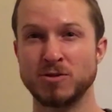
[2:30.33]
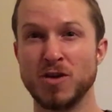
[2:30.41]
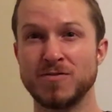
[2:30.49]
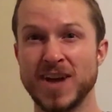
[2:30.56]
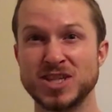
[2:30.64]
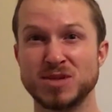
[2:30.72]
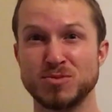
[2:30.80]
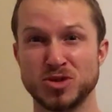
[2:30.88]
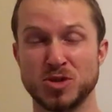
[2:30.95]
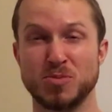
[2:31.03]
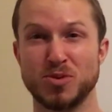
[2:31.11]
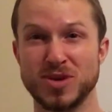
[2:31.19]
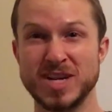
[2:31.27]
raw vegetables
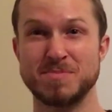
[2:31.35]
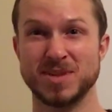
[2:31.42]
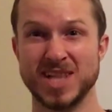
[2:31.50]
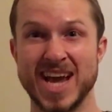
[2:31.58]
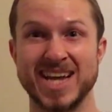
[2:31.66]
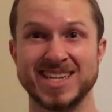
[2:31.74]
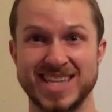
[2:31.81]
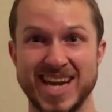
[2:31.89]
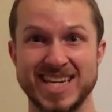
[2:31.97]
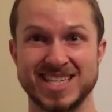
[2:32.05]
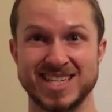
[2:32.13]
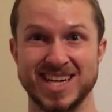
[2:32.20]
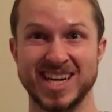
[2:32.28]
are pretty bland
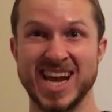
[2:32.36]
tasting,